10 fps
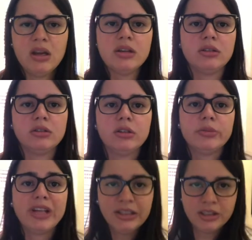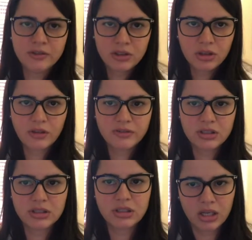So the objective of the
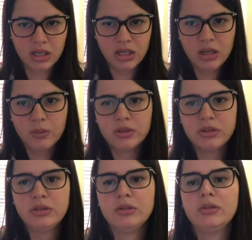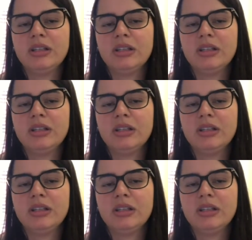study was to